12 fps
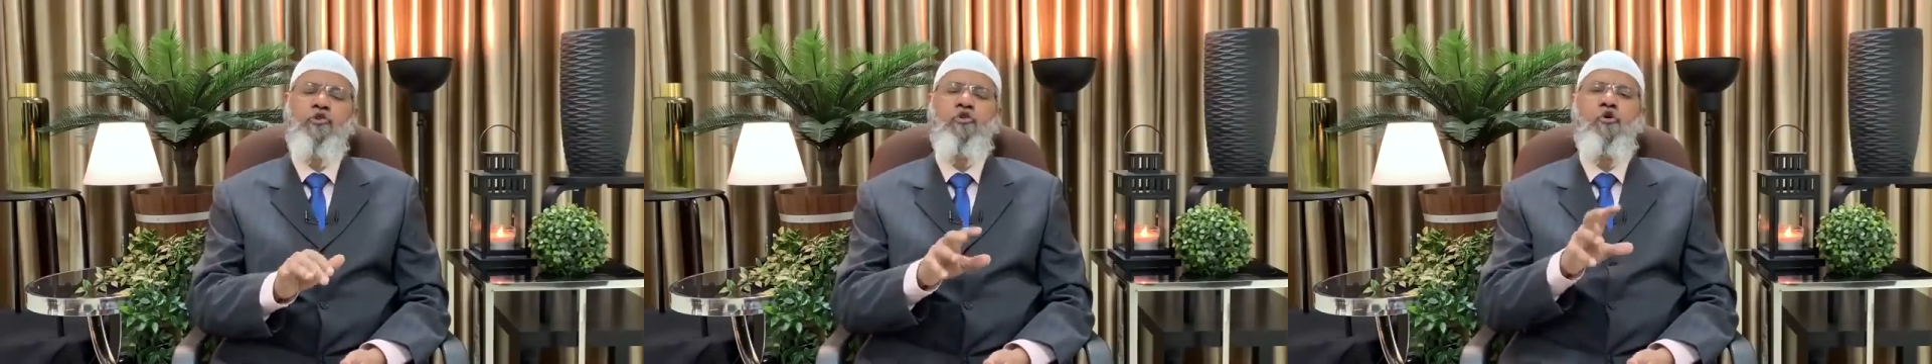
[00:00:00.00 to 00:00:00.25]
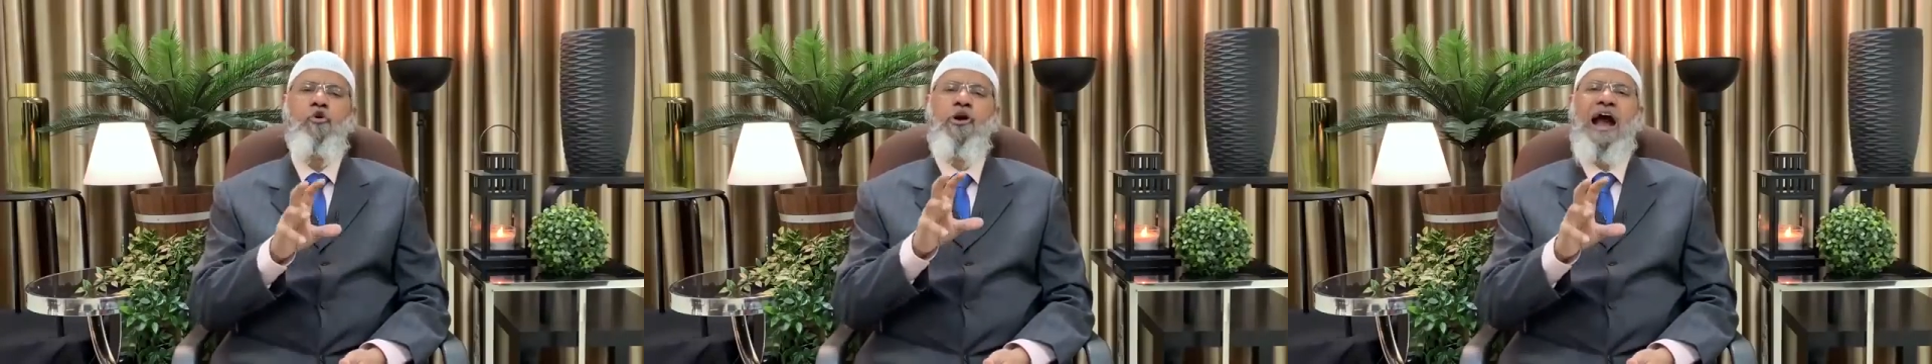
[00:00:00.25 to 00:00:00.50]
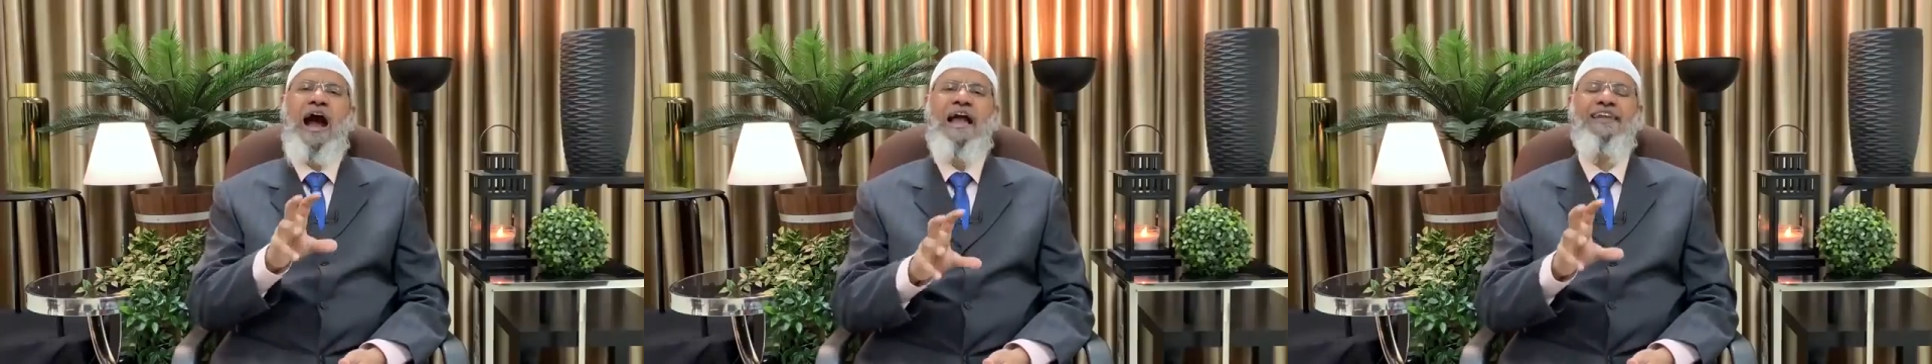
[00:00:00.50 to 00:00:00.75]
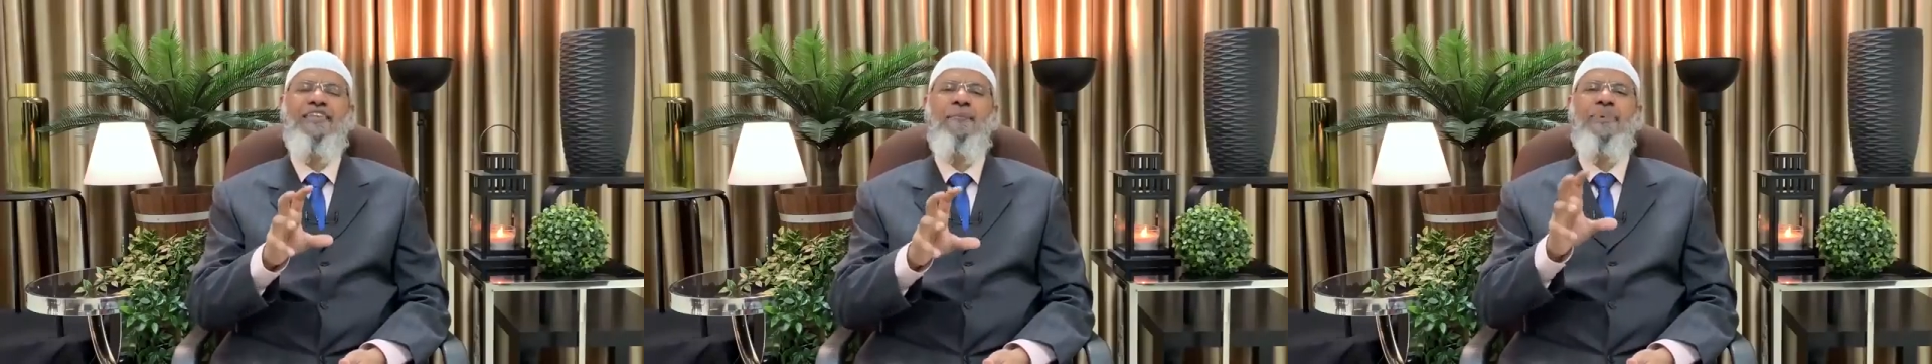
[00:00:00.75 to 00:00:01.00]
who
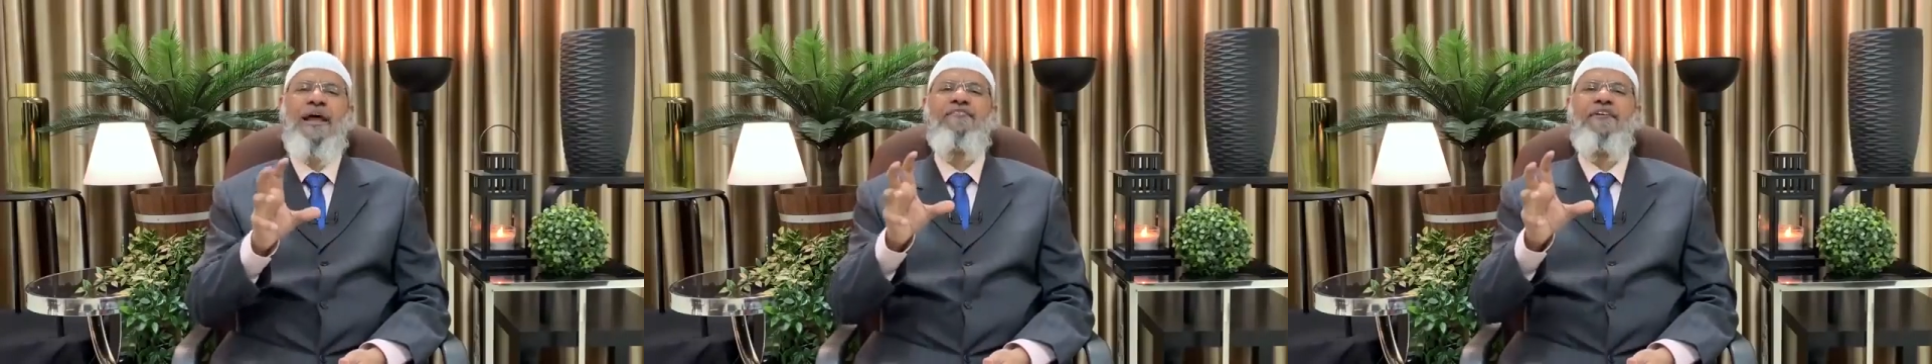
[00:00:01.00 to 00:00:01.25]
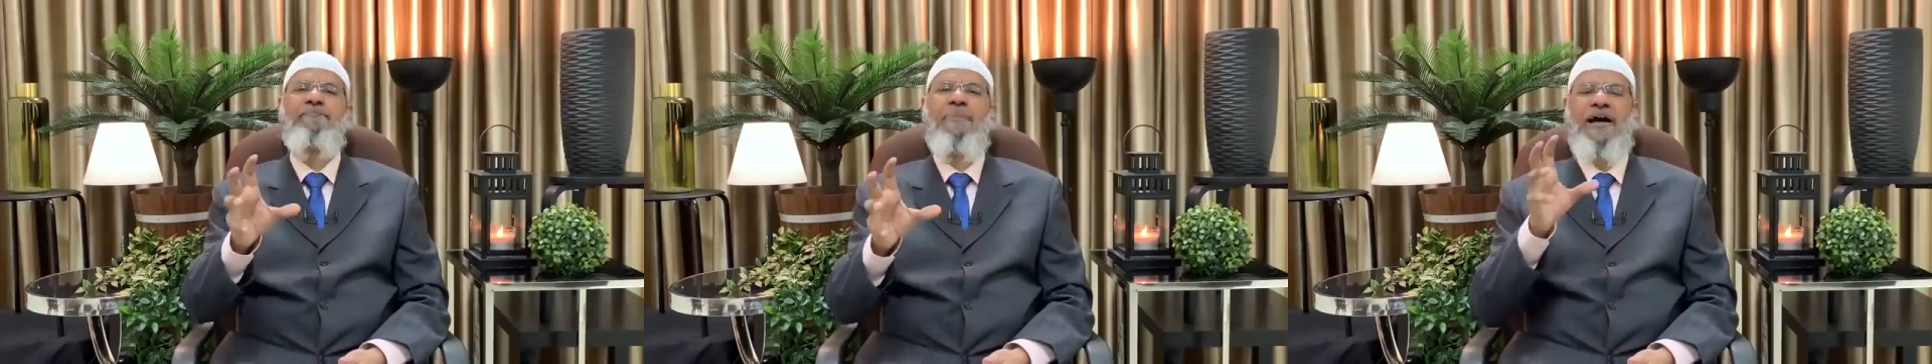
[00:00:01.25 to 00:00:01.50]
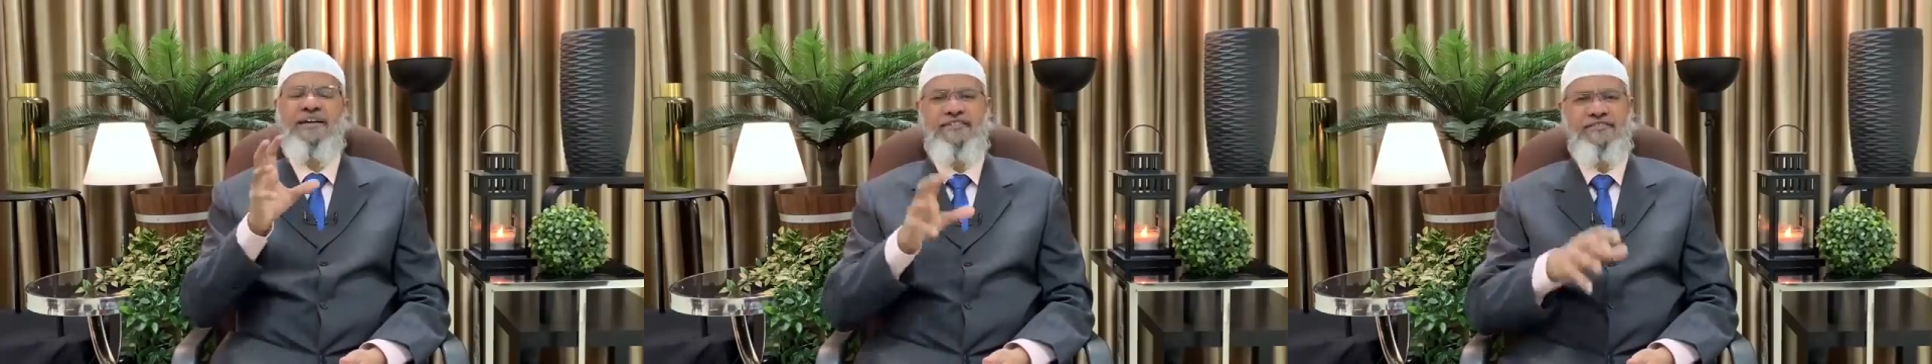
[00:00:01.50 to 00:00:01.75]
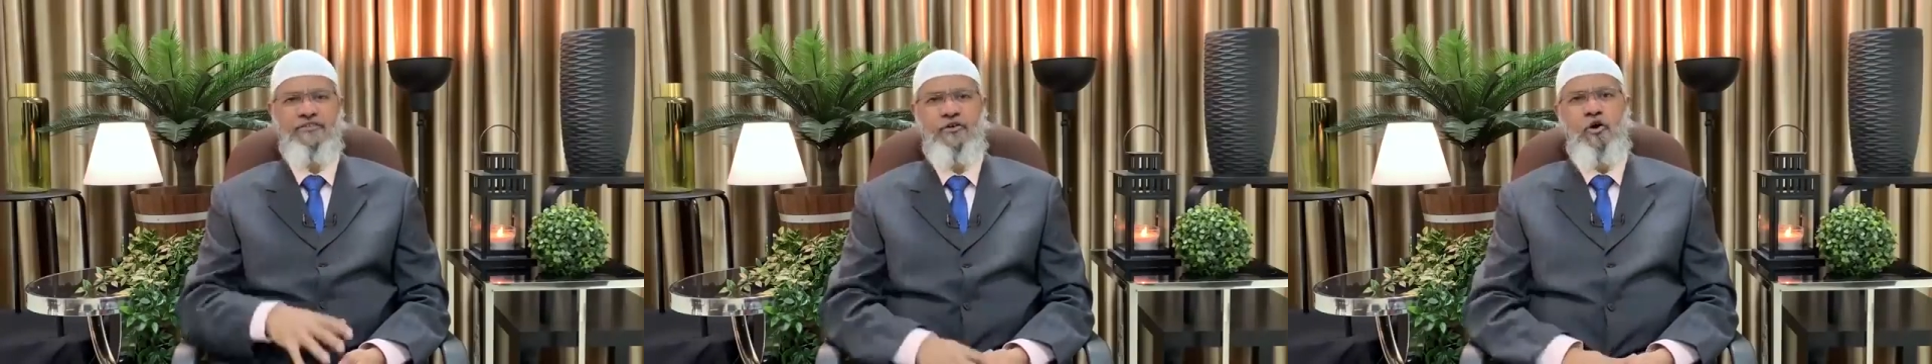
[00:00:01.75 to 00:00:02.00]
guard their private
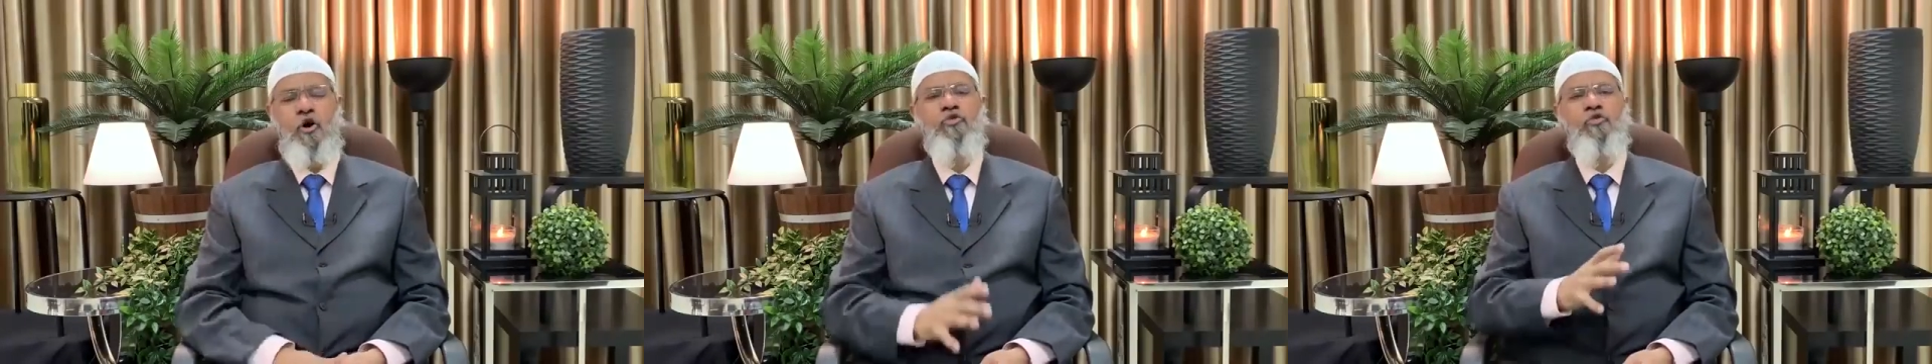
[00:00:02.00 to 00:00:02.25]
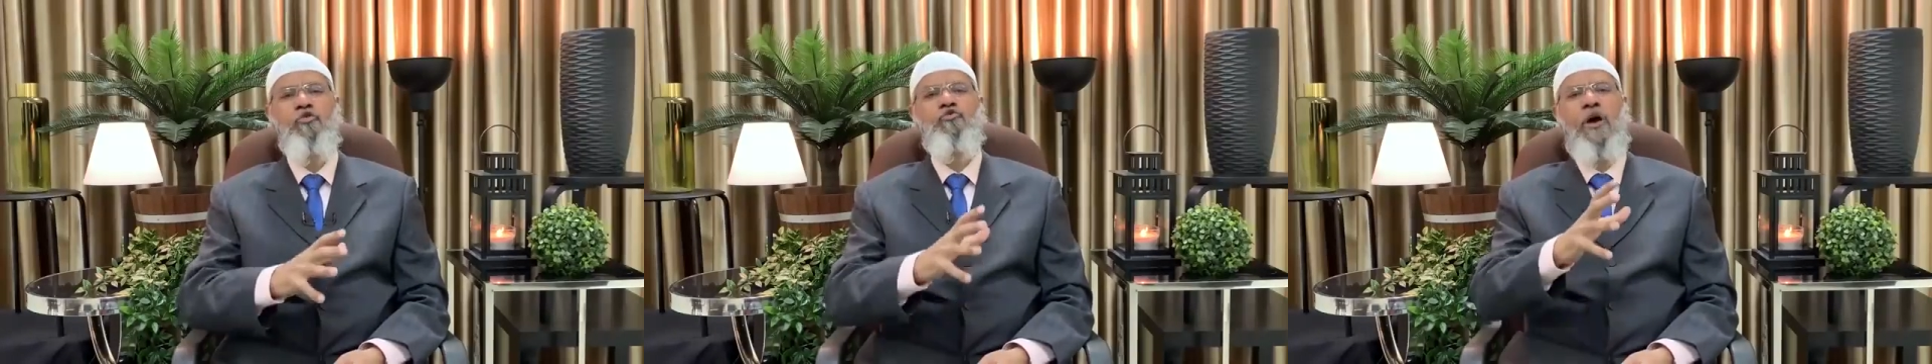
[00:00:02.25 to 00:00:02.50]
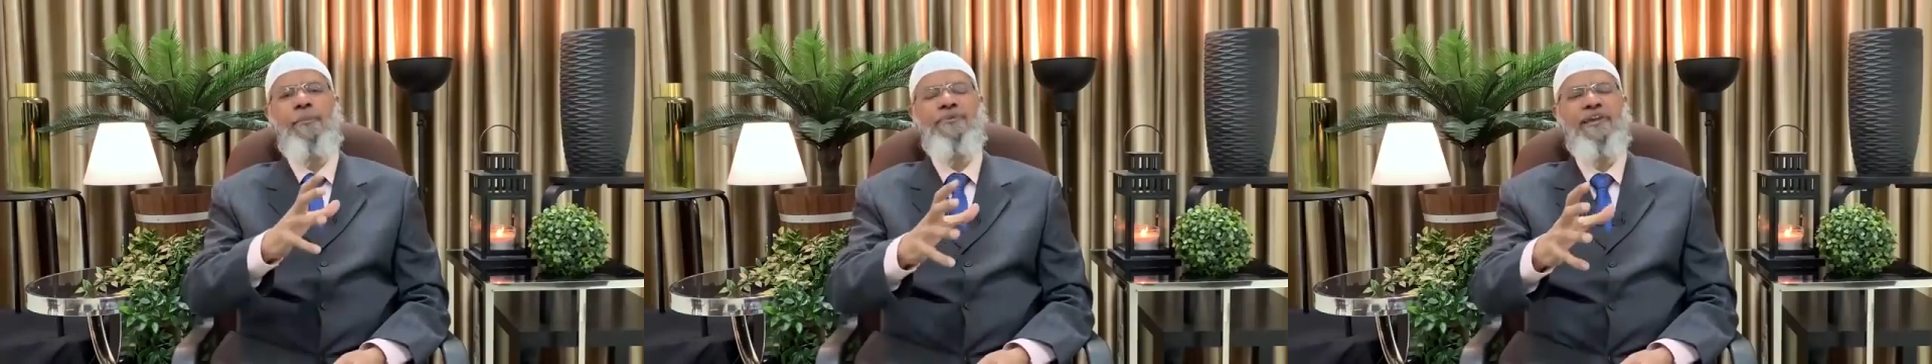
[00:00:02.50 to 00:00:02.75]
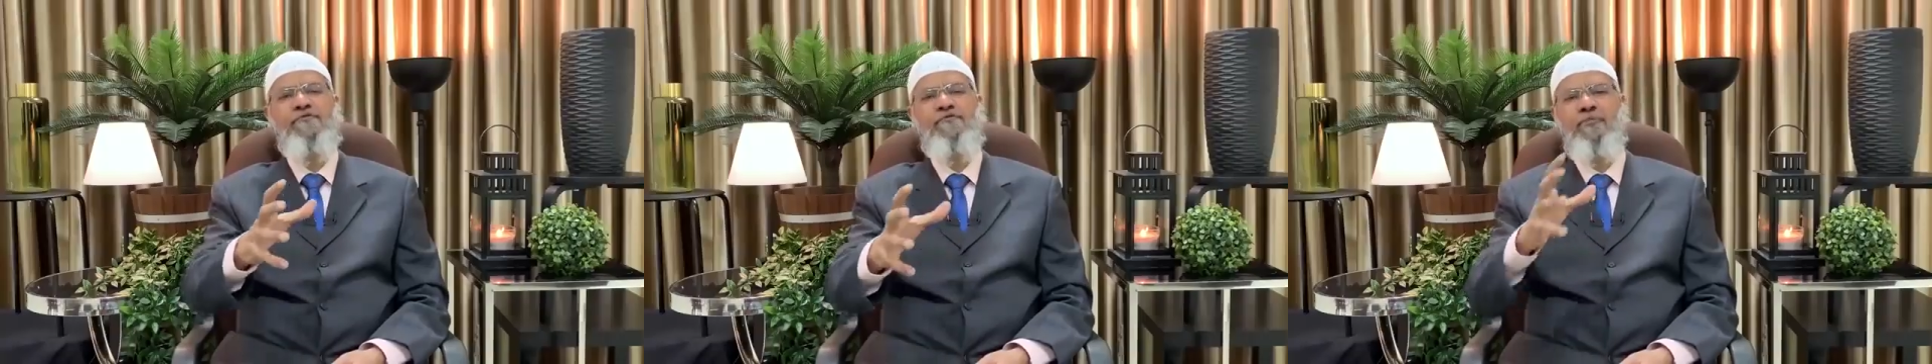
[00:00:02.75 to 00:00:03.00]
parts, or those who
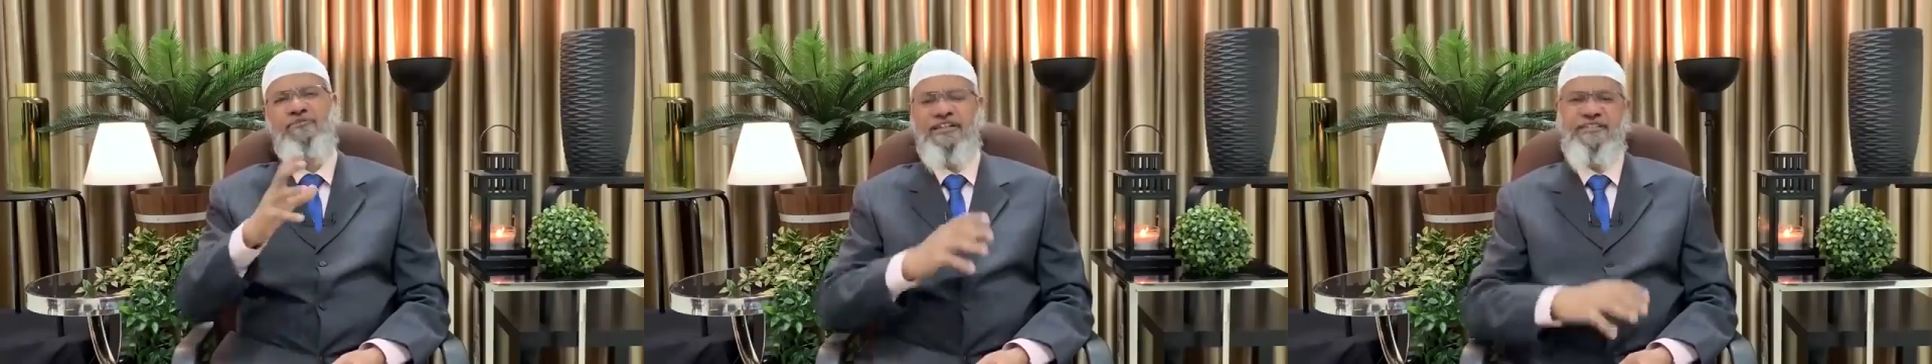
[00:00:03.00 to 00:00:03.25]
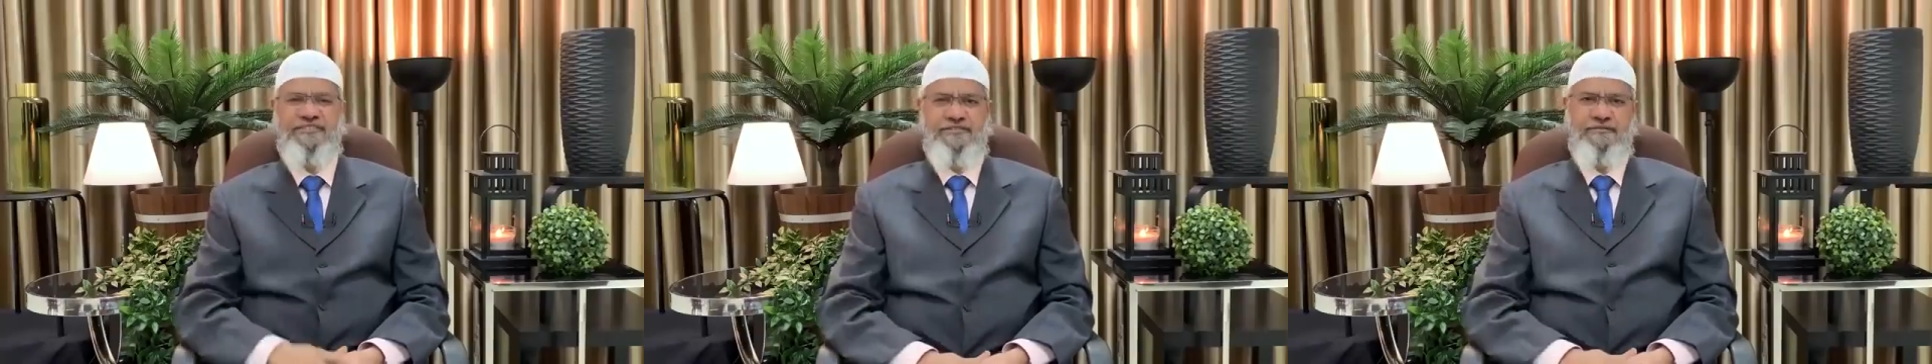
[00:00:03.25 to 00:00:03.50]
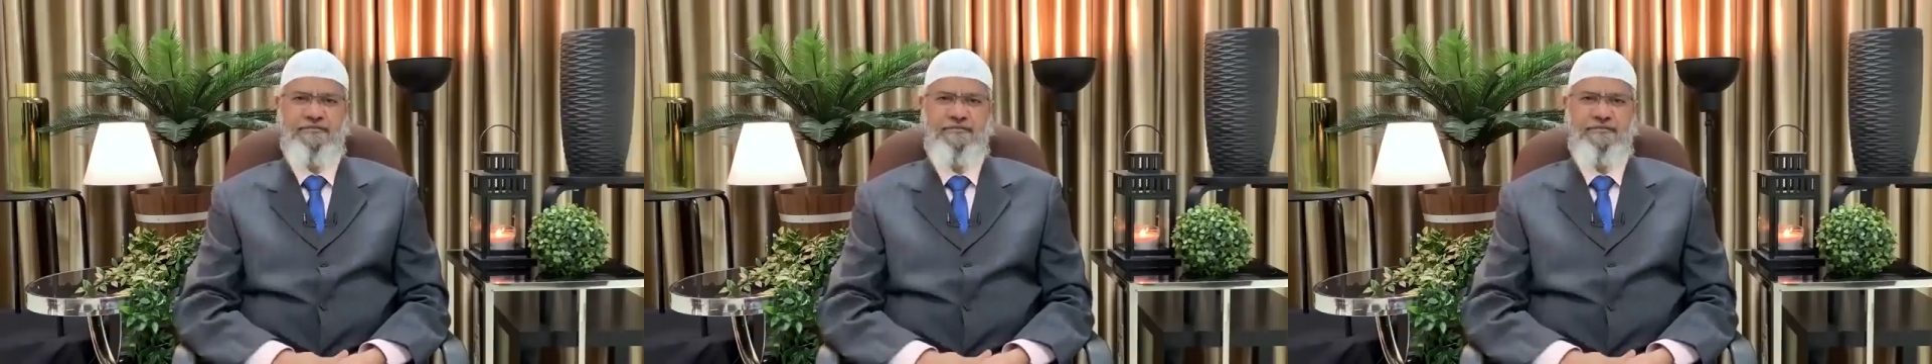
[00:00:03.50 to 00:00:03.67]
abstain from sex.